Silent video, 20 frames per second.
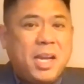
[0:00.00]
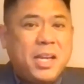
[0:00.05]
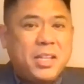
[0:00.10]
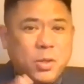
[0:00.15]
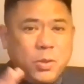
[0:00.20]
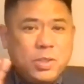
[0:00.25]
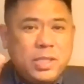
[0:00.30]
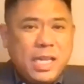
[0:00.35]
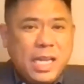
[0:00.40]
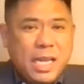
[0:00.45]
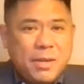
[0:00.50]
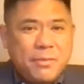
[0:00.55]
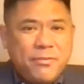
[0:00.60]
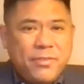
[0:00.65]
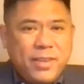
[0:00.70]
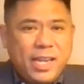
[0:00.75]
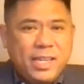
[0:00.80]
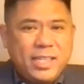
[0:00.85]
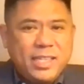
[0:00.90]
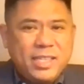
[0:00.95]
don't have
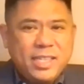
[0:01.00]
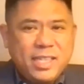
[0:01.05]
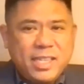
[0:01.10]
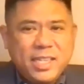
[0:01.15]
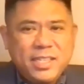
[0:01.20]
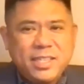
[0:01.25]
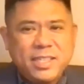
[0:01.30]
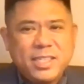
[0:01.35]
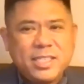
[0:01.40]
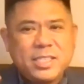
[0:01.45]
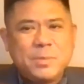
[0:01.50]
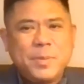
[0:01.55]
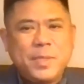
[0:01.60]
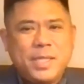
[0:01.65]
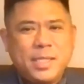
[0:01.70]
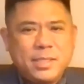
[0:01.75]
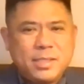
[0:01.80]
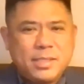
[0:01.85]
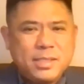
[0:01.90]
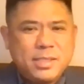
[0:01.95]
any Canadian
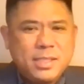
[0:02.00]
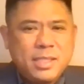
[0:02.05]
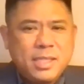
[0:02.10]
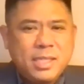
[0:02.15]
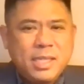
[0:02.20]
experience.